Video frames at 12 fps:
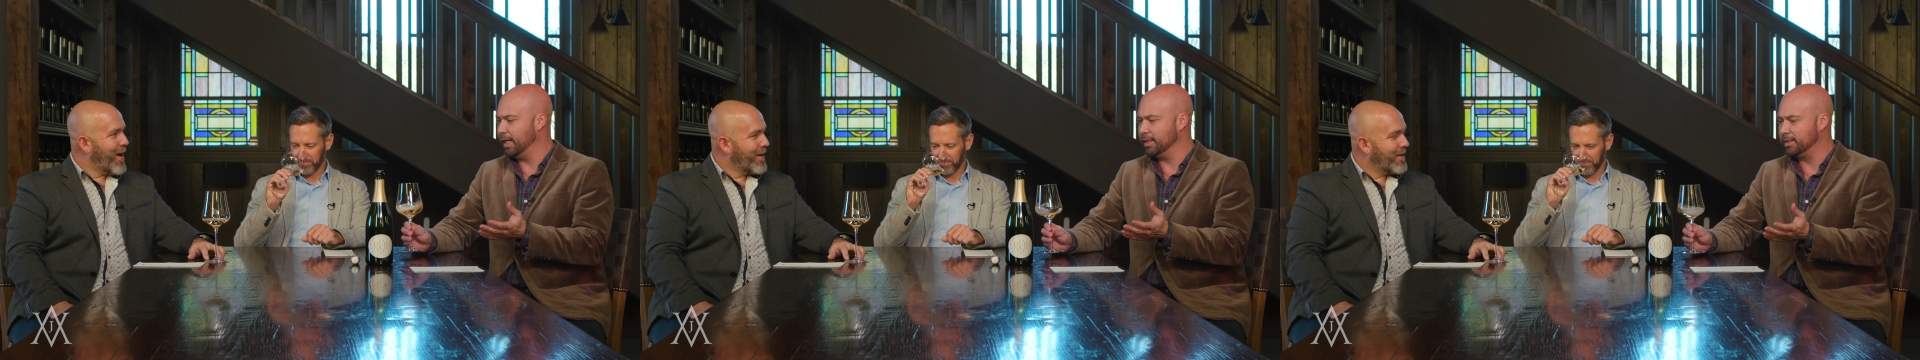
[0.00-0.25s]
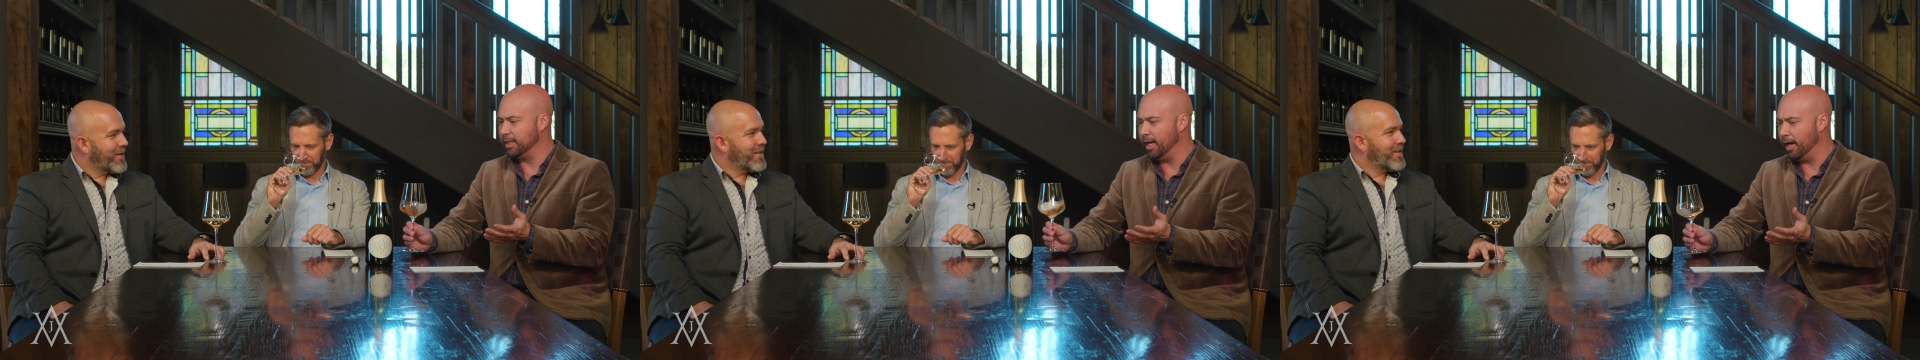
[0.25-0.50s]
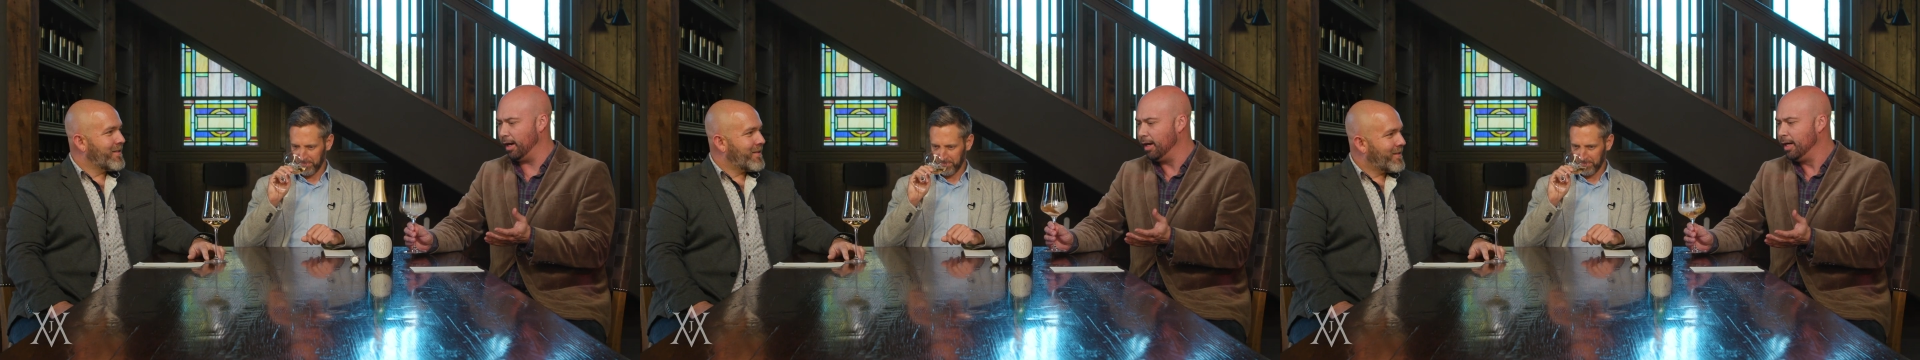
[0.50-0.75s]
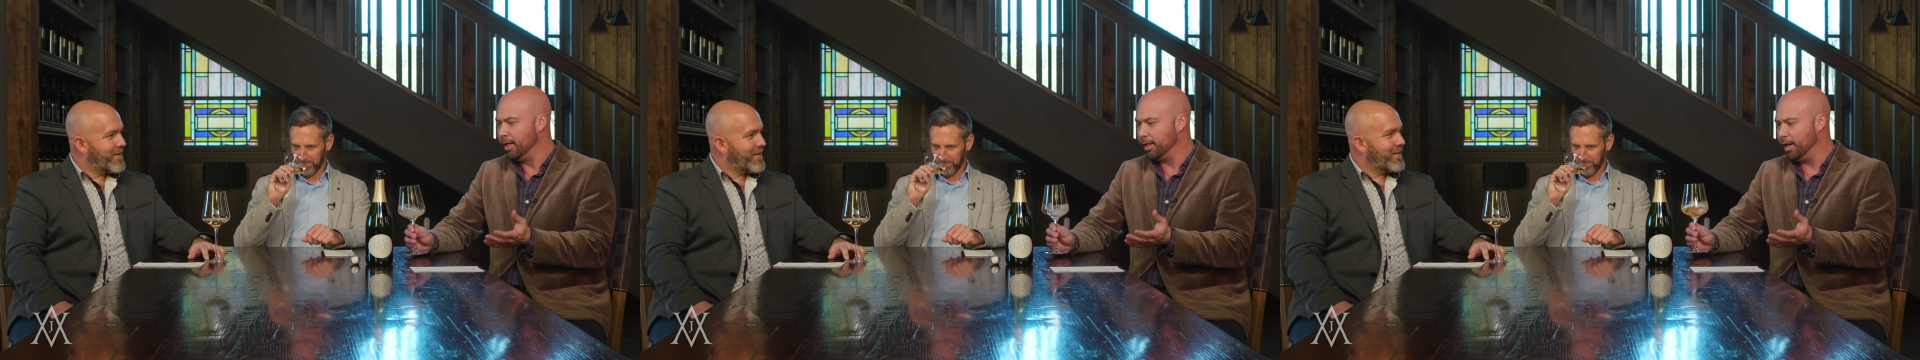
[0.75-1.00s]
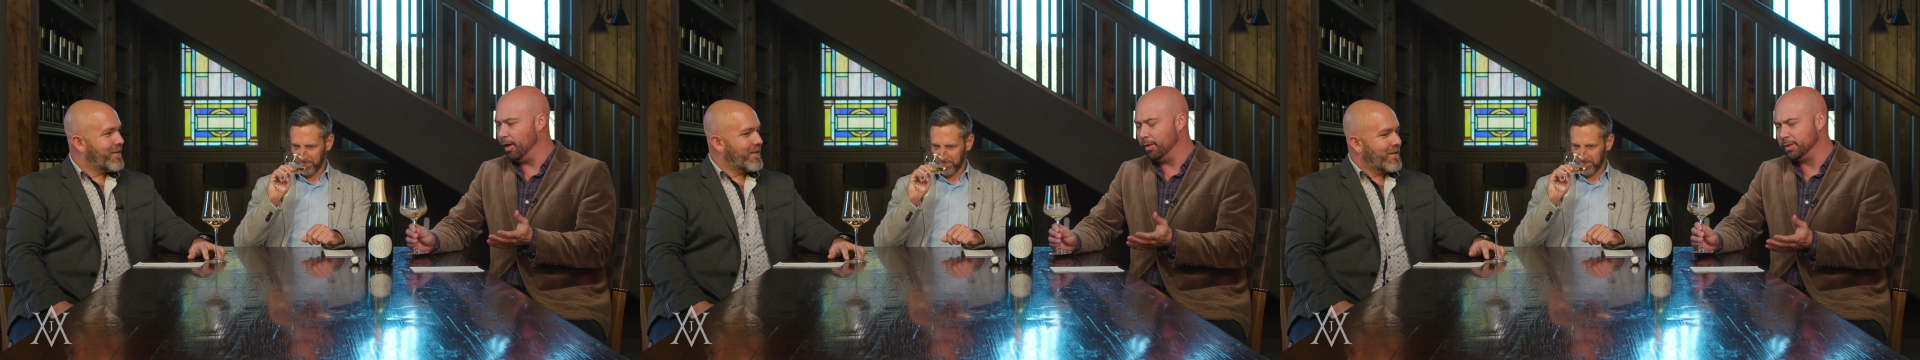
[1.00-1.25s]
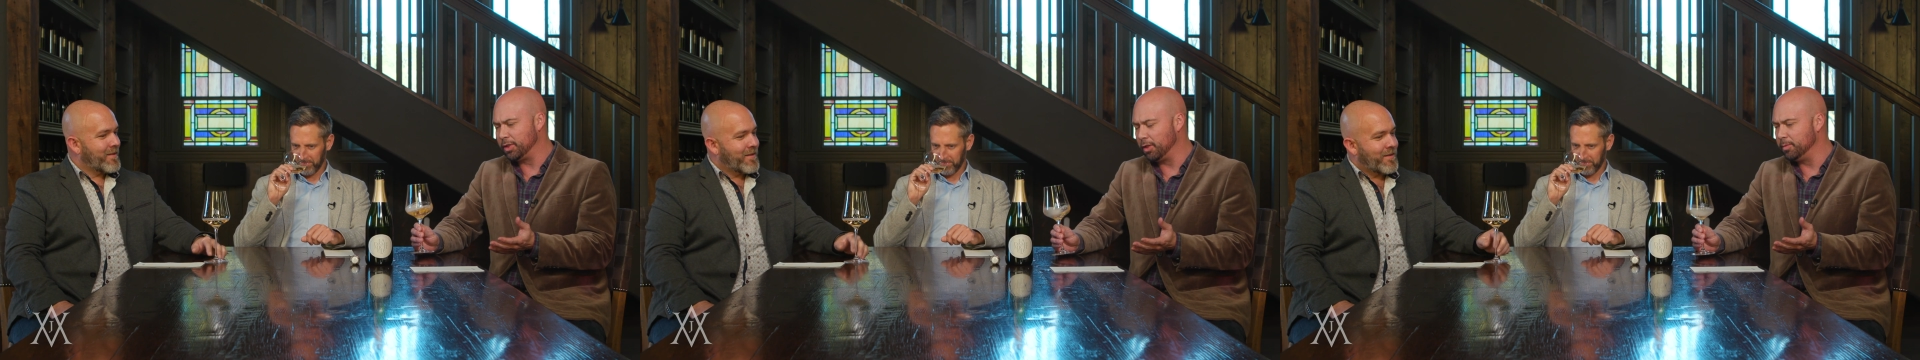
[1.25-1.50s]
Speaker 1: that's there, you know,
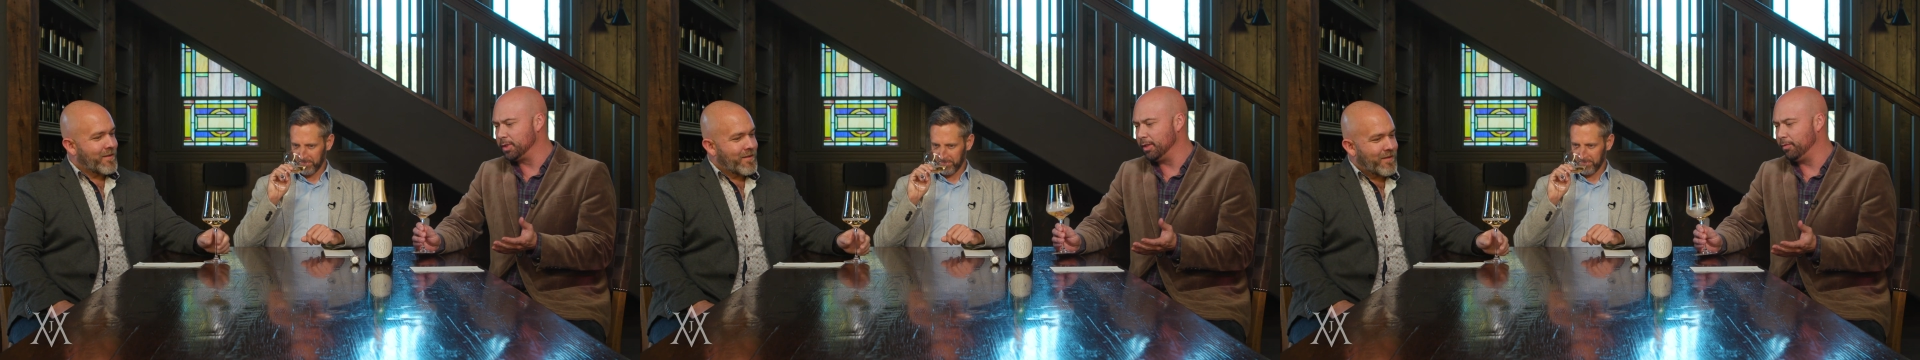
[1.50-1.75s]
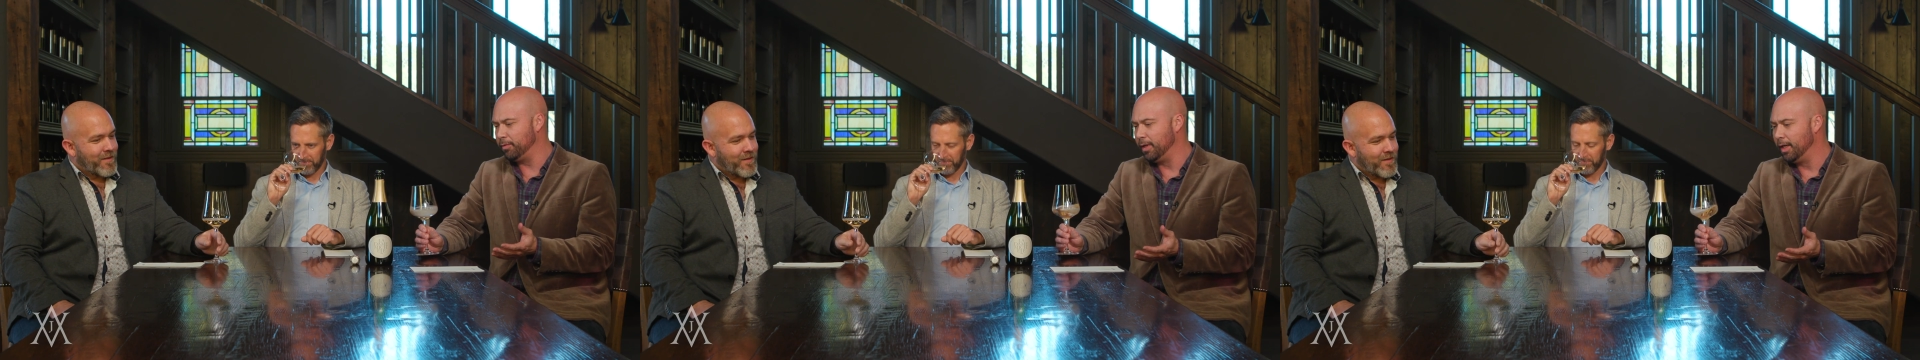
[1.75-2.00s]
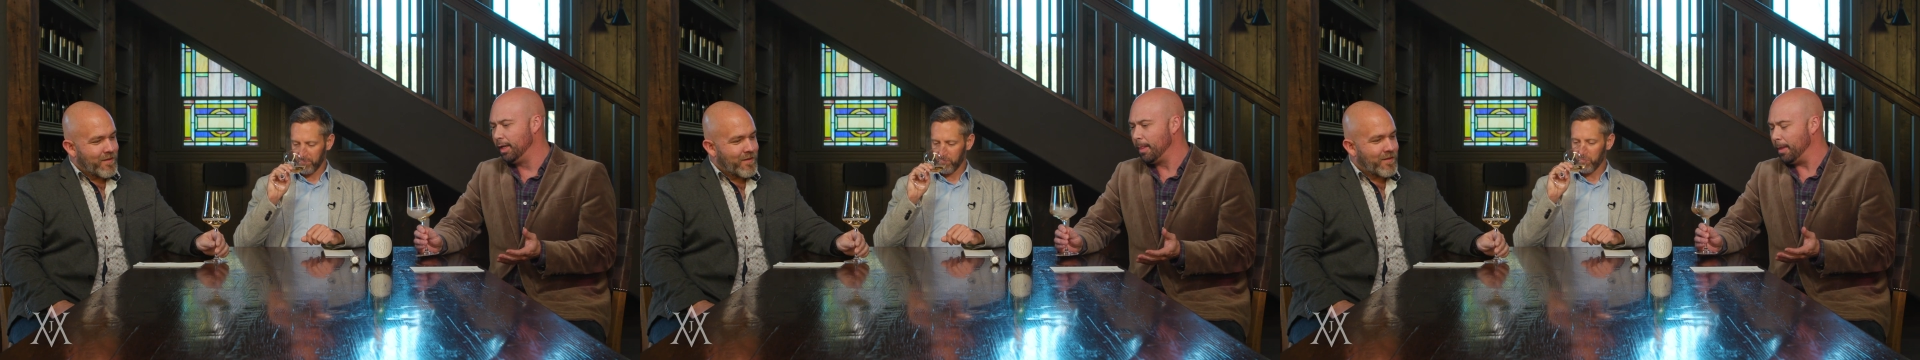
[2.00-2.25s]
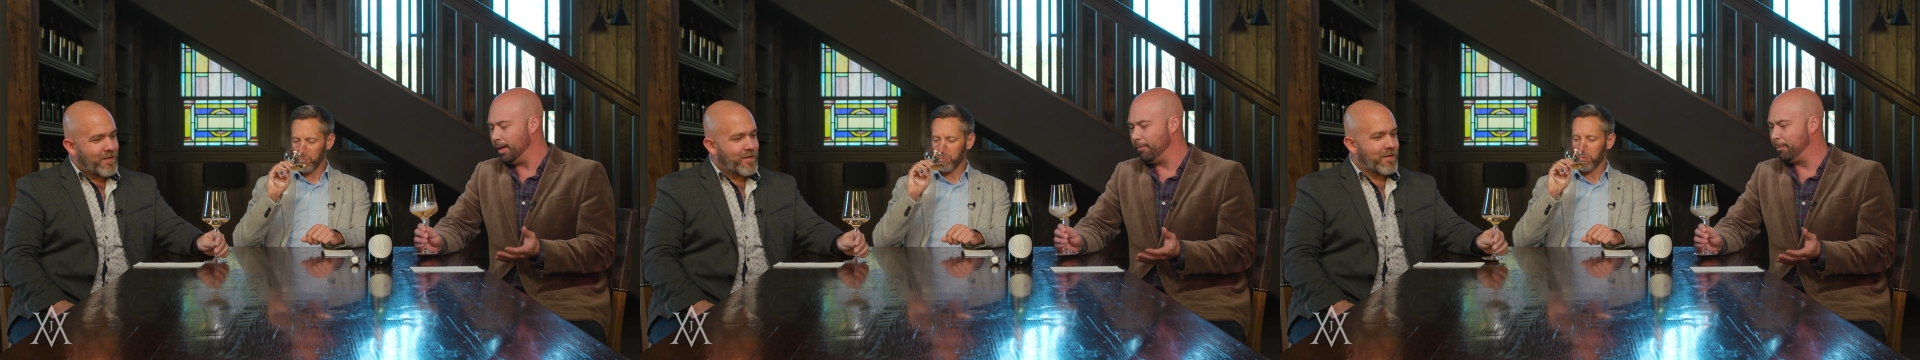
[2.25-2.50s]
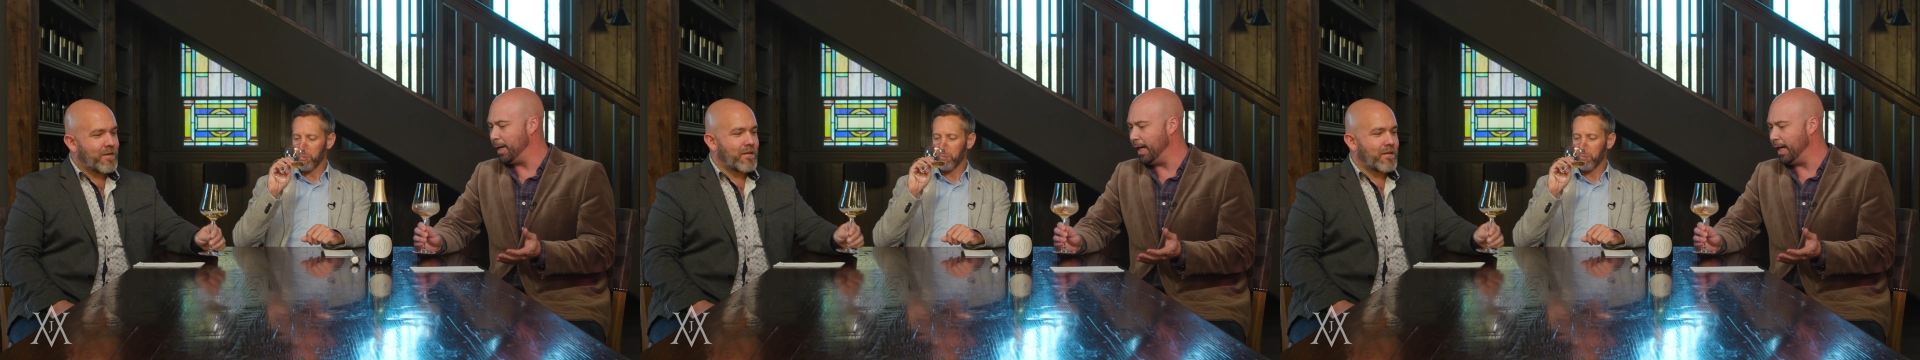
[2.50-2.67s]
in terms of, of